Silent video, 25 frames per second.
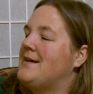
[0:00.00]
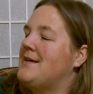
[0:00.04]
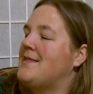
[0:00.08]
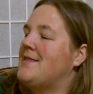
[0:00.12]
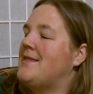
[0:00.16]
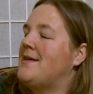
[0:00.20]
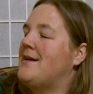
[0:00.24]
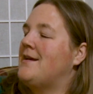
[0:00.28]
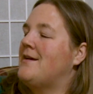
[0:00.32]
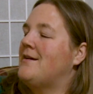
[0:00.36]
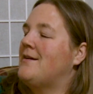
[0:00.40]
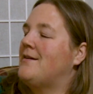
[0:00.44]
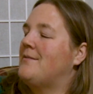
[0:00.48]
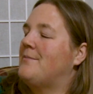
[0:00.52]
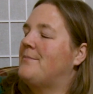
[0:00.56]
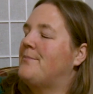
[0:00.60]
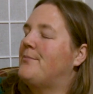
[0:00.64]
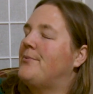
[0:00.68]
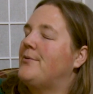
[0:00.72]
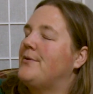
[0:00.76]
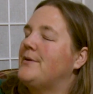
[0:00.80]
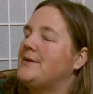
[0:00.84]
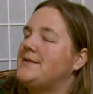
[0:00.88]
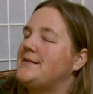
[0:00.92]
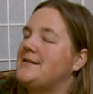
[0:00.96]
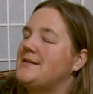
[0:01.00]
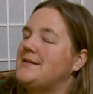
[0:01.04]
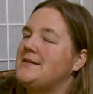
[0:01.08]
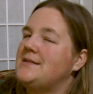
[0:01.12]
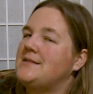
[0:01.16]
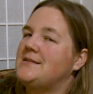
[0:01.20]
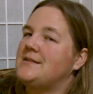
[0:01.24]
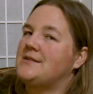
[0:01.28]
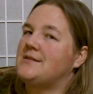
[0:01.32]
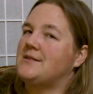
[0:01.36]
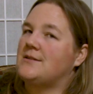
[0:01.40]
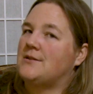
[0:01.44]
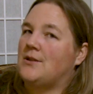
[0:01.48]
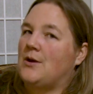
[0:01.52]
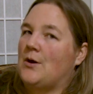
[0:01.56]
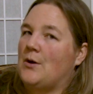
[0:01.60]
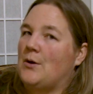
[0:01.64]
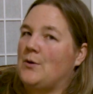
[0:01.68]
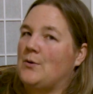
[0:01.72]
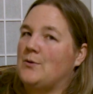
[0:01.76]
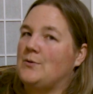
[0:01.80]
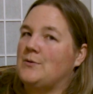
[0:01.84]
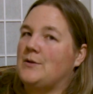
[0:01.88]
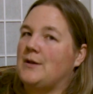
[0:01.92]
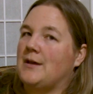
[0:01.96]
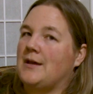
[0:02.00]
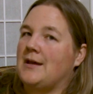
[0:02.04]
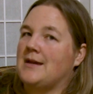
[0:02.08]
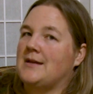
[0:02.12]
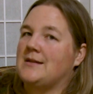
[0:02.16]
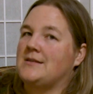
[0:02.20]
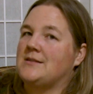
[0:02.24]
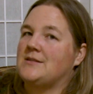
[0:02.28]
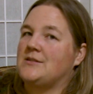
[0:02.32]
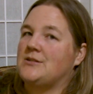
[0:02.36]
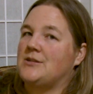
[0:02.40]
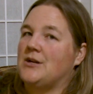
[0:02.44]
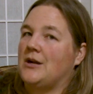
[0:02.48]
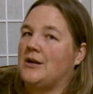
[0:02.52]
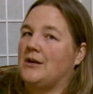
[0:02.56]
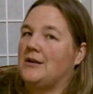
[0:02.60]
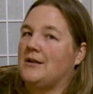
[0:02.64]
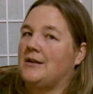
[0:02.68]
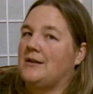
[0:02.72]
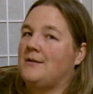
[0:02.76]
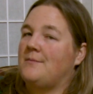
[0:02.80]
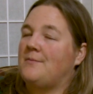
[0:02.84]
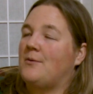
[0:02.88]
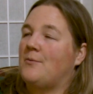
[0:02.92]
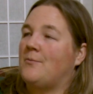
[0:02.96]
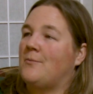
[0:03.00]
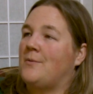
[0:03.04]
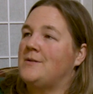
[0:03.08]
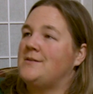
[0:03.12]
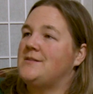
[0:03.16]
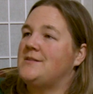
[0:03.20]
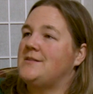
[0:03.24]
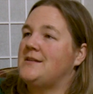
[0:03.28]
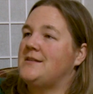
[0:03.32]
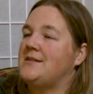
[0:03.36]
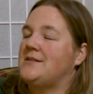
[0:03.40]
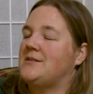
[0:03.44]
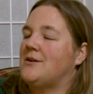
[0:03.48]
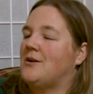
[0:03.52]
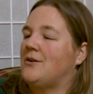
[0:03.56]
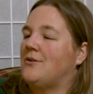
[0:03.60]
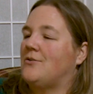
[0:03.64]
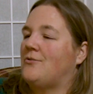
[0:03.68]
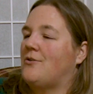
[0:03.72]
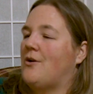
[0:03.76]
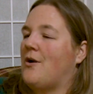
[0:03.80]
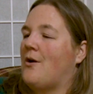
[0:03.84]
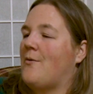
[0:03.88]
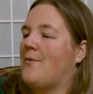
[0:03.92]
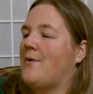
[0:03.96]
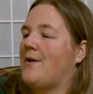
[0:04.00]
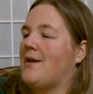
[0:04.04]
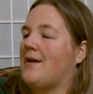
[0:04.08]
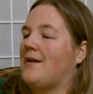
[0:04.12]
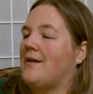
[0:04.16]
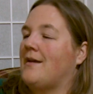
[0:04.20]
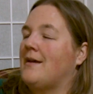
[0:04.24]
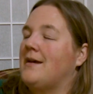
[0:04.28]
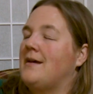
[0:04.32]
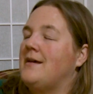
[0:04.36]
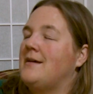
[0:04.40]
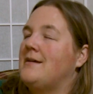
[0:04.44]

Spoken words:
They're pretty slow to get started, but once they start growing,